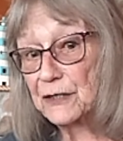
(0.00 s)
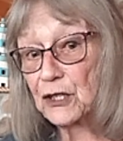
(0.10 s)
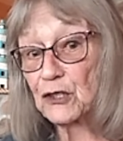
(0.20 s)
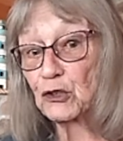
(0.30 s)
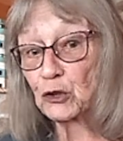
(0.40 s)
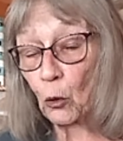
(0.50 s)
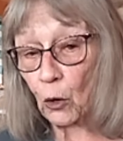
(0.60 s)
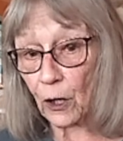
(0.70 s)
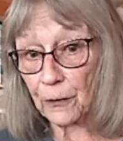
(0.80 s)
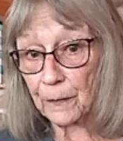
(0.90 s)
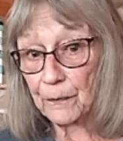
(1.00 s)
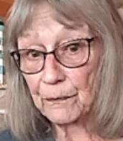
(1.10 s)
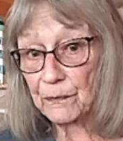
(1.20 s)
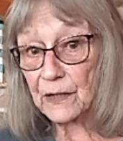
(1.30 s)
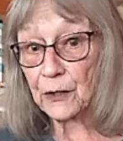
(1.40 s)
to shore
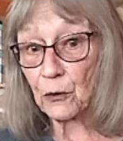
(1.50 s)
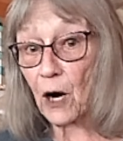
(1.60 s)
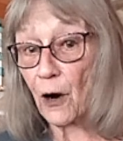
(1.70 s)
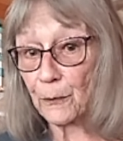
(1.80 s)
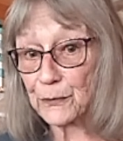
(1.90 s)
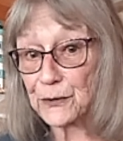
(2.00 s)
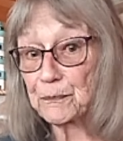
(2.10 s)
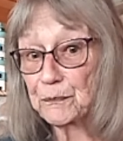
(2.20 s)
in her arms.